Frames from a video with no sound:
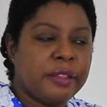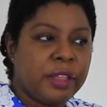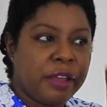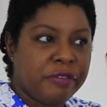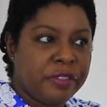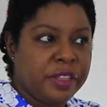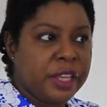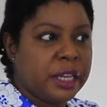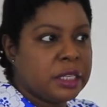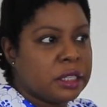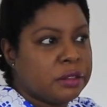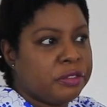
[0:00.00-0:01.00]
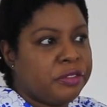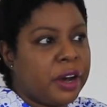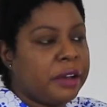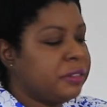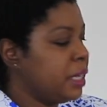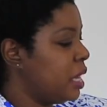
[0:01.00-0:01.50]
if these are the
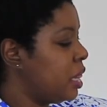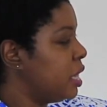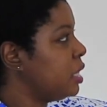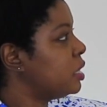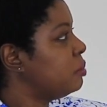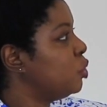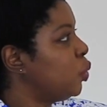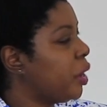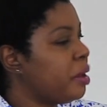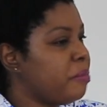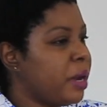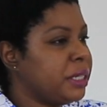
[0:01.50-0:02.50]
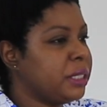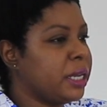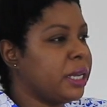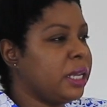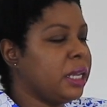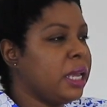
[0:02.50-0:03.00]
5-10 things I'm doing in my
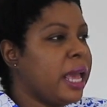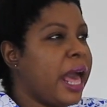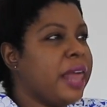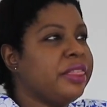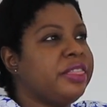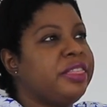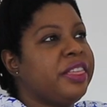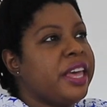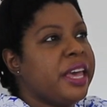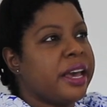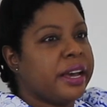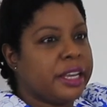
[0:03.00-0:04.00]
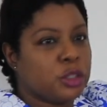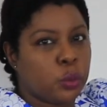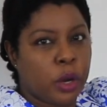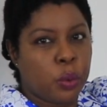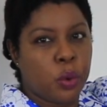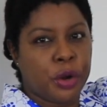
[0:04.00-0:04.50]
day, and there is
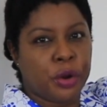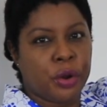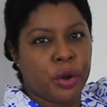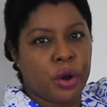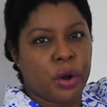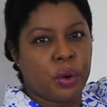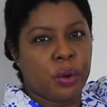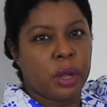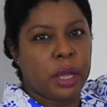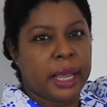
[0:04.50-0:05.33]
where I want to go,